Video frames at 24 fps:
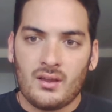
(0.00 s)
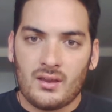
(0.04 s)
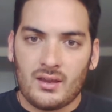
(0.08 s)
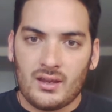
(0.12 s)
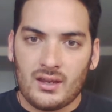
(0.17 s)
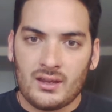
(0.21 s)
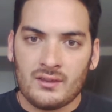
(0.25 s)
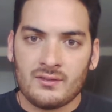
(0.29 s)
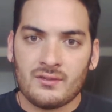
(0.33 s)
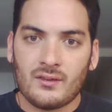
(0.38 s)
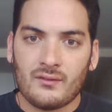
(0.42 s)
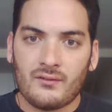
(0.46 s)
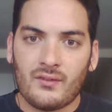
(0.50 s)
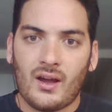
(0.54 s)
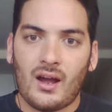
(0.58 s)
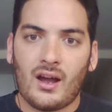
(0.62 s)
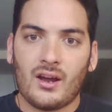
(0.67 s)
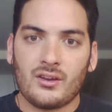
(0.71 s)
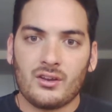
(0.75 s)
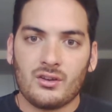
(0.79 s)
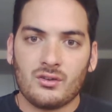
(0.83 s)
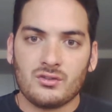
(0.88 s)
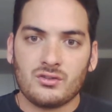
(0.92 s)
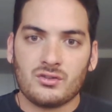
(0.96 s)
in the
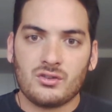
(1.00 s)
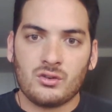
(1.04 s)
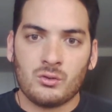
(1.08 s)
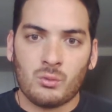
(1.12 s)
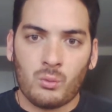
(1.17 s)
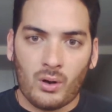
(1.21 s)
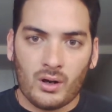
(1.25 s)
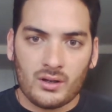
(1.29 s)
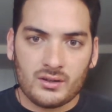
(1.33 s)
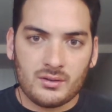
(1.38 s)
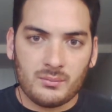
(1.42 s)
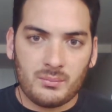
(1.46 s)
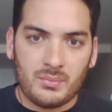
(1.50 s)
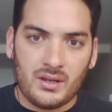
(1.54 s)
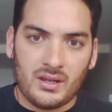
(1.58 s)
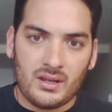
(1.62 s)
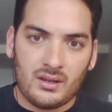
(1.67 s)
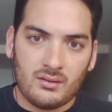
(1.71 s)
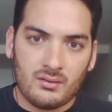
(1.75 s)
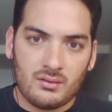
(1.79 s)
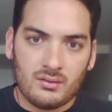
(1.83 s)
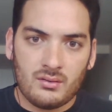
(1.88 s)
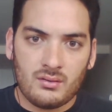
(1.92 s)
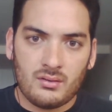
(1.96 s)
values you want to
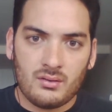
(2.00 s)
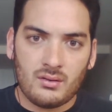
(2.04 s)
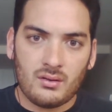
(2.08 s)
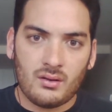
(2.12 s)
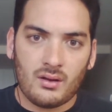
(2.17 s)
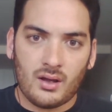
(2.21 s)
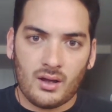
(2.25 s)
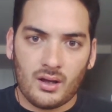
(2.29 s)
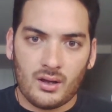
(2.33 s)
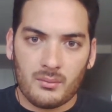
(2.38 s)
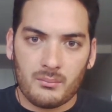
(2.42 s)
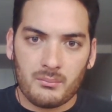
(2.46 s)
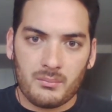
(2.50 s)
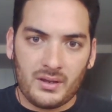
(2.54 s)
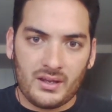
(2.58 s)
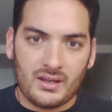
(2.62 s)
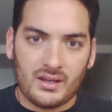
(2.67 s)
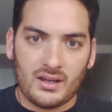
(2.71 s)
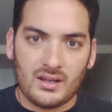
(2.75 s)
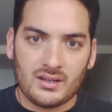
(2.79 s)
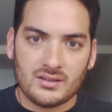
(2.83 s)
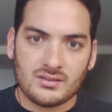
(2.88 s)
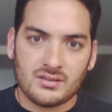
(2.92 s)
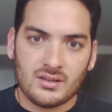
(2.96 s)
be,
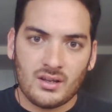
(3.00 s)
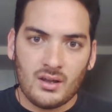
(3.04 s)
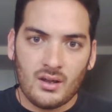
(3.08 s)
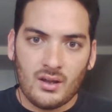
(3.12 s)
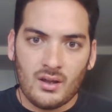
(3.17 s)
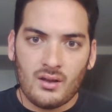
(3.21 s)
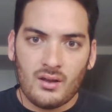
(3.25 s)
because